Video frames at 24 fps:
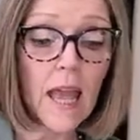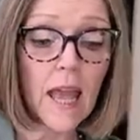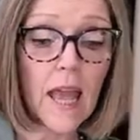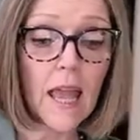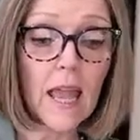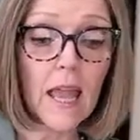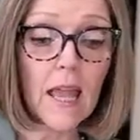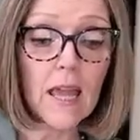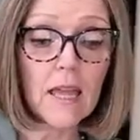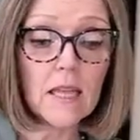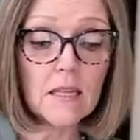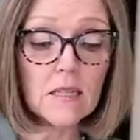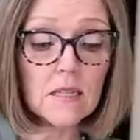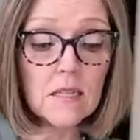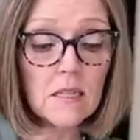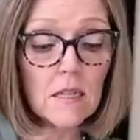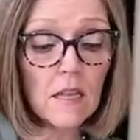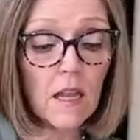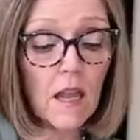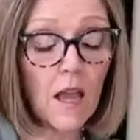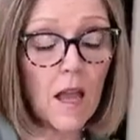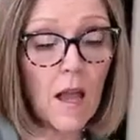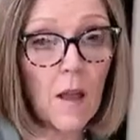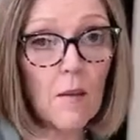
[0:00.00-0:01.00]
And
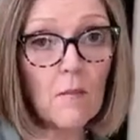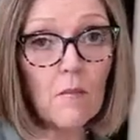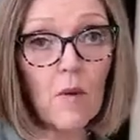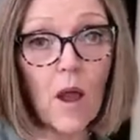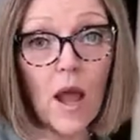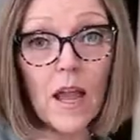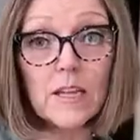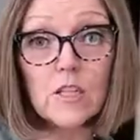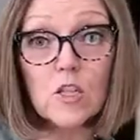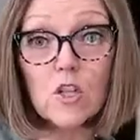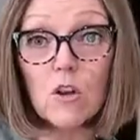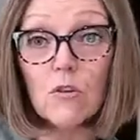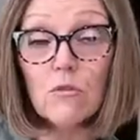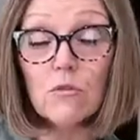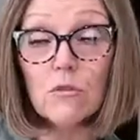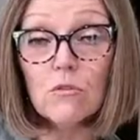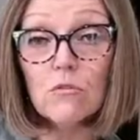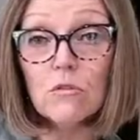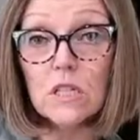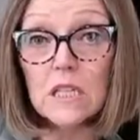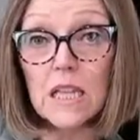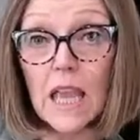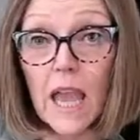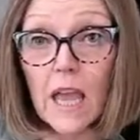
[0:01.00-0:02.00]
I don't
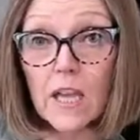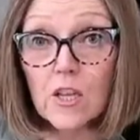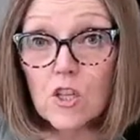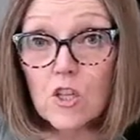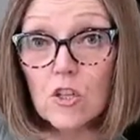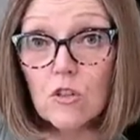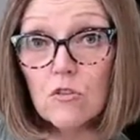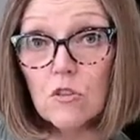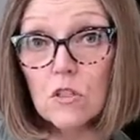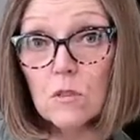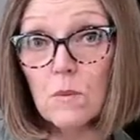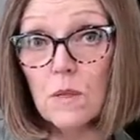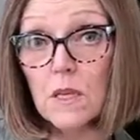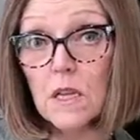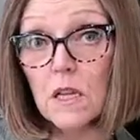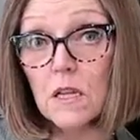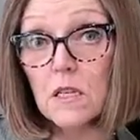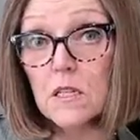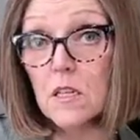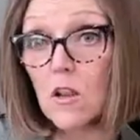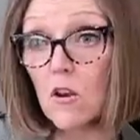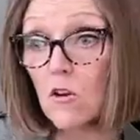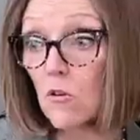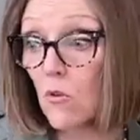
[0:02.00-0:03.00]
use cashews
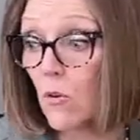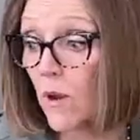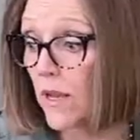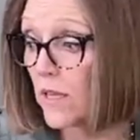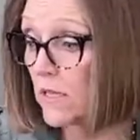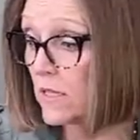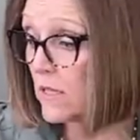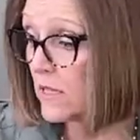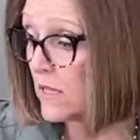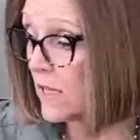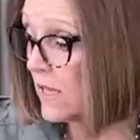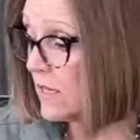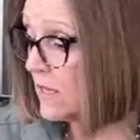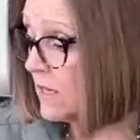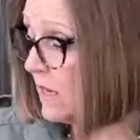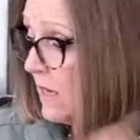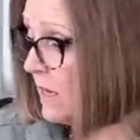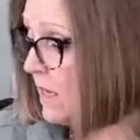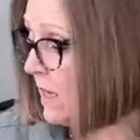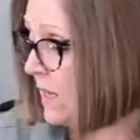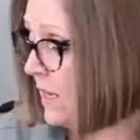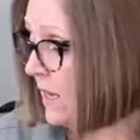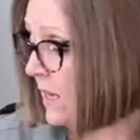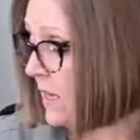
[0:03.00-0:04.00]
because our grandson
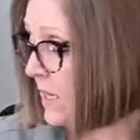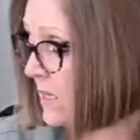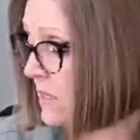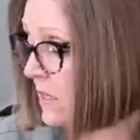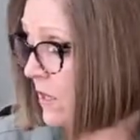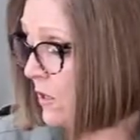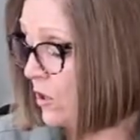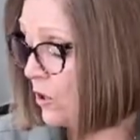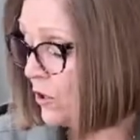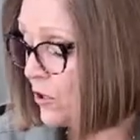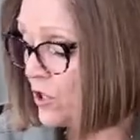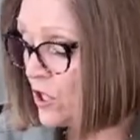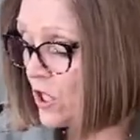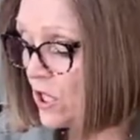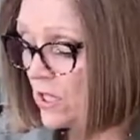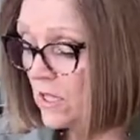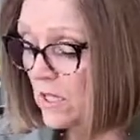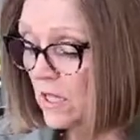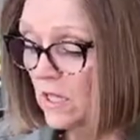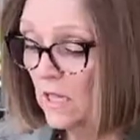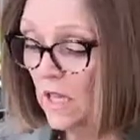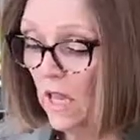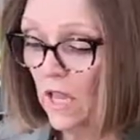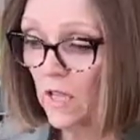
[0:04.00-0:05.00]
is allergic
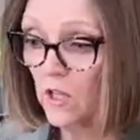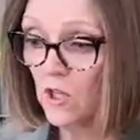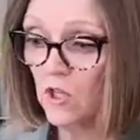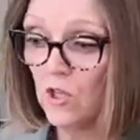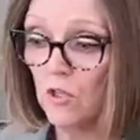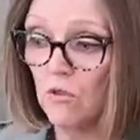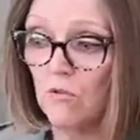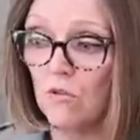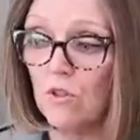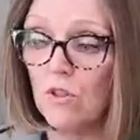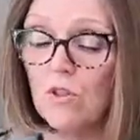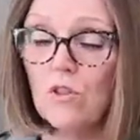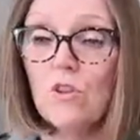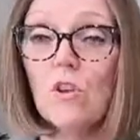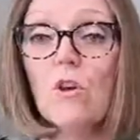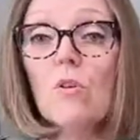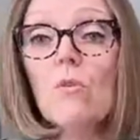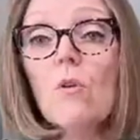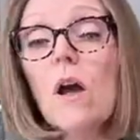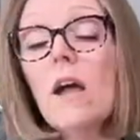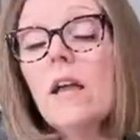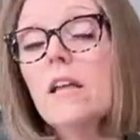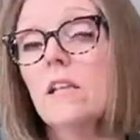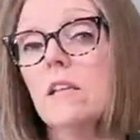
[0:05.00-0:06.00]
to cashews,
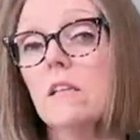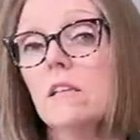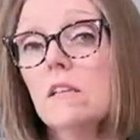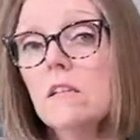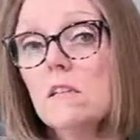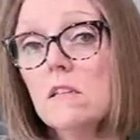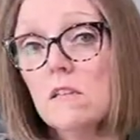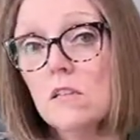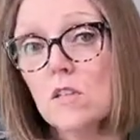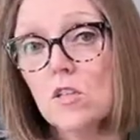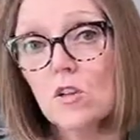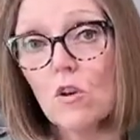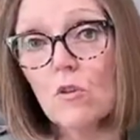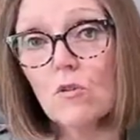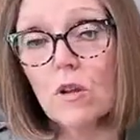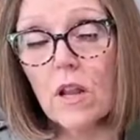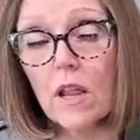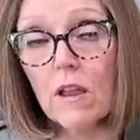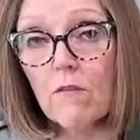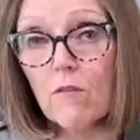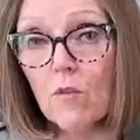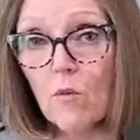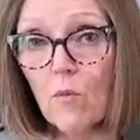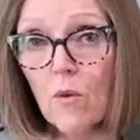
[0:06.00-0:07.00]
so I don't
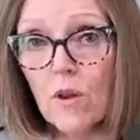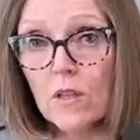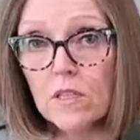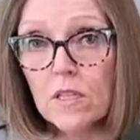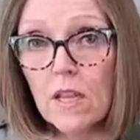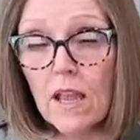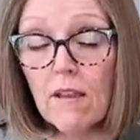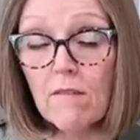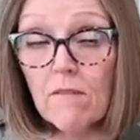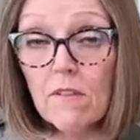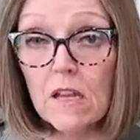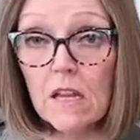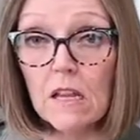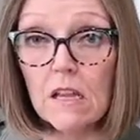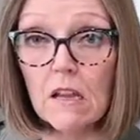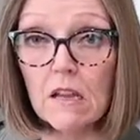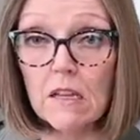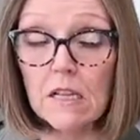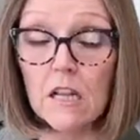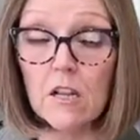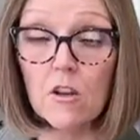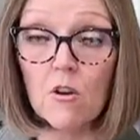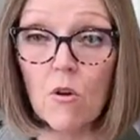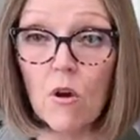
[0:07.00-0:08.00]
ever want to have any
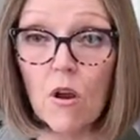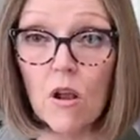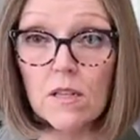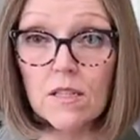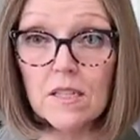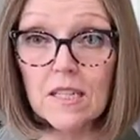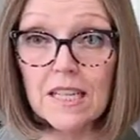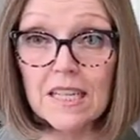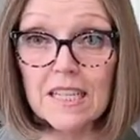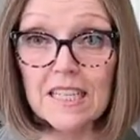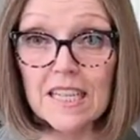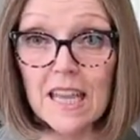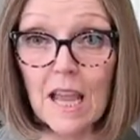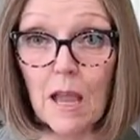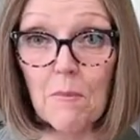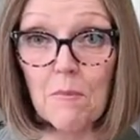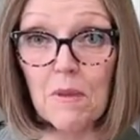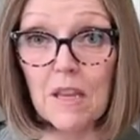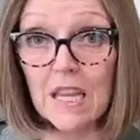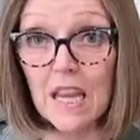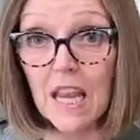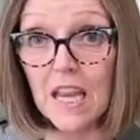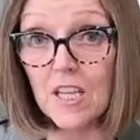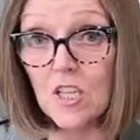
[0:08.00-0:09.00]
kind of
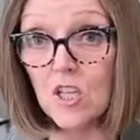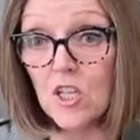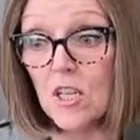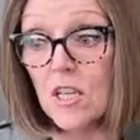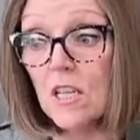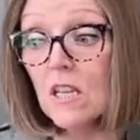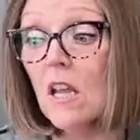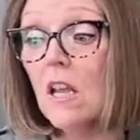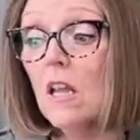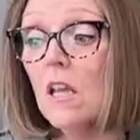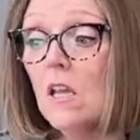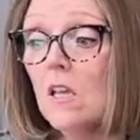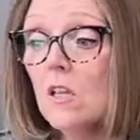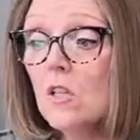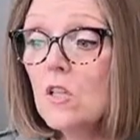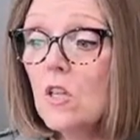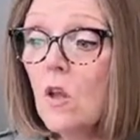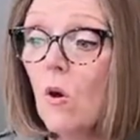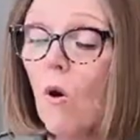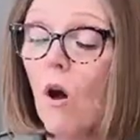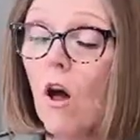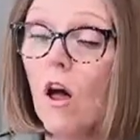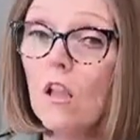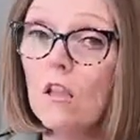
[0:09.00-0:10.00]
cross-contamination.
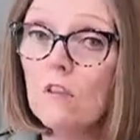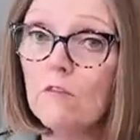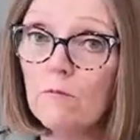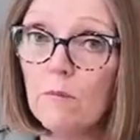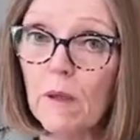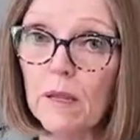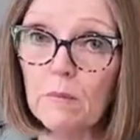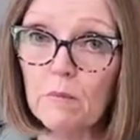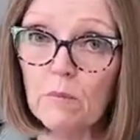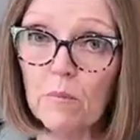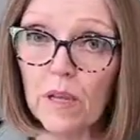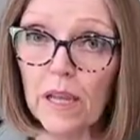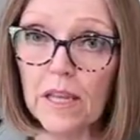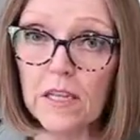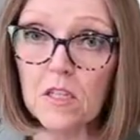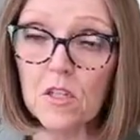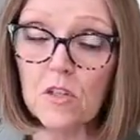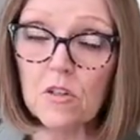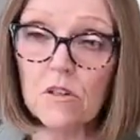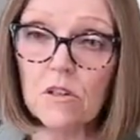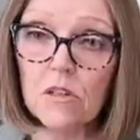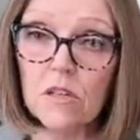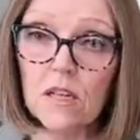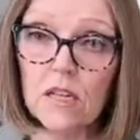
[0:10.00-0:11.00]
So all of my
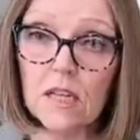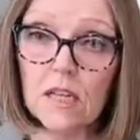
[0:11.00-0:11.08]
blender